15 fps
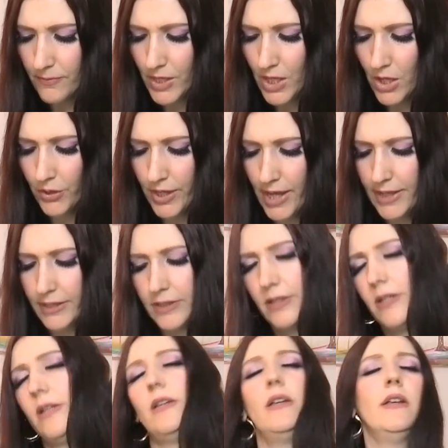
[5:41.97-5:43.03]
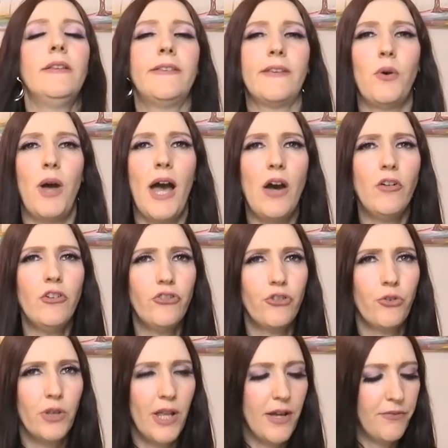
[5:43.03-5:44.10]
Okay, so how does
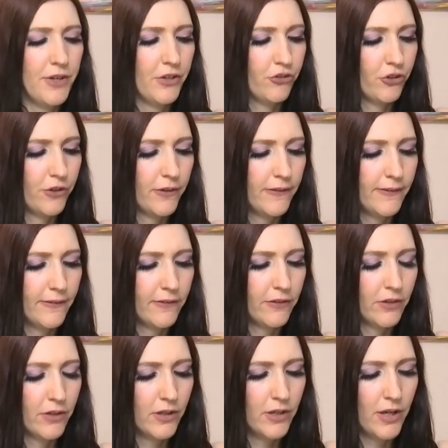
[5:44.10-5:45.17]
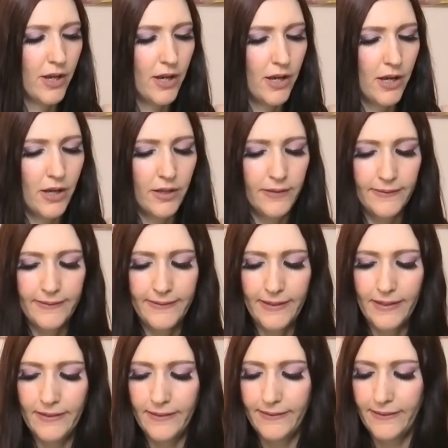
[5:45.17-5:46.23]
your love interest
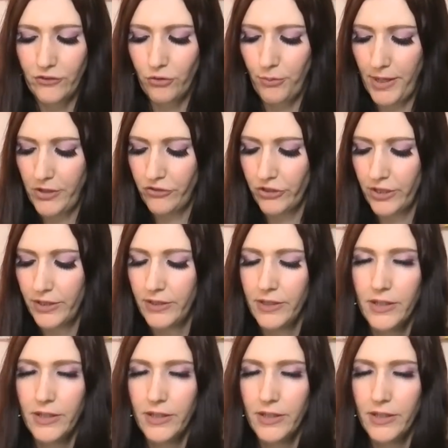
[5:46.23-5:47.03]
see the situation?